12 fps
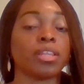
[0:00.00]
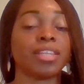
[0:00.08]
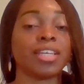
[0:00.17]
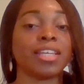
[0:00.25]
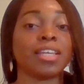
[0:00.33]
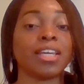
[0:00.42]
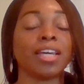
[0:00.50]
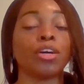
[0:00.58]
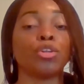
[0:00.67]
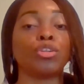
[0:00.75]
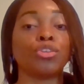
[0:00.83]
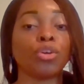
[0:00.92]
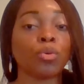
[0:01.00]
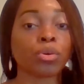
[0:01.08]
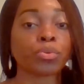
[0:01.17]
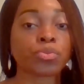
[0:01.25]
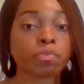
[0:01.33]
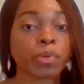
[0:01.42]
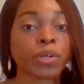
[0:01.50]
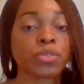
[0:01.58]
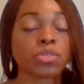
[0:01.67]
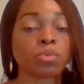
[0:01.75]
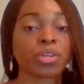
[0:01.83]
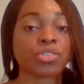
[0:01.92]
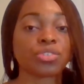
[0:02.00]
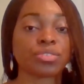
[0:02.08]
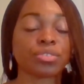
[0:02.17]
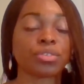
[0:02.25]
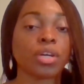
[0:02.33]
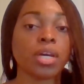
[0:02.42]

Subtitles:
the logos persuasion.